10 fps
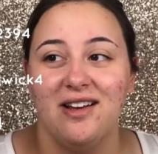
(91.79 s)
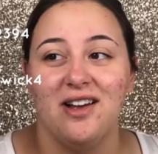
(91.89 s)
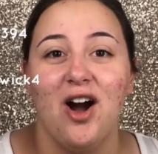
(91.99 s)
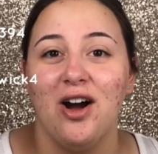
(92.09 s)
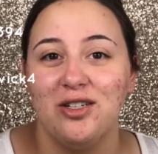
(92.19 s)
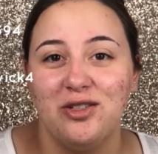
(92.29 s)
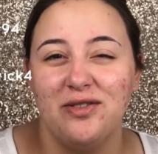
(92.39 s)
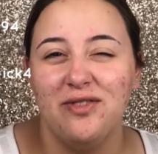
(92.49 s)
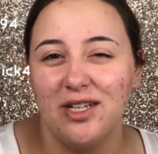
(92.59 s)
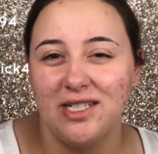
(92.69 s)

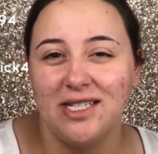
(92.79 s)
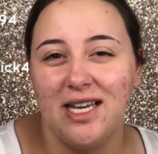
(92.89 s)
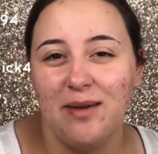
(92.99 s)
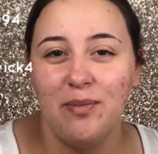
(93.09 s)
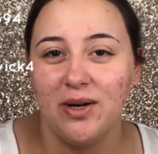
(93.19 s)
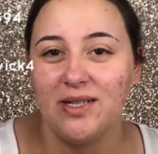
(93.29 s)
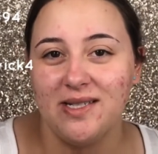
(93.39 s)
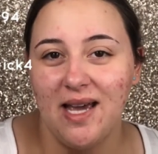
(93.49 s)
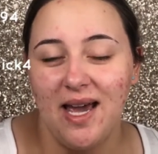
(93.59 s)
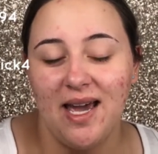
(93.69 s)
controversy per
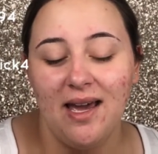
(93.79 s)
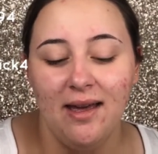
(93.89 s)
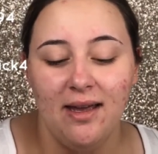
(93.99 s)
se.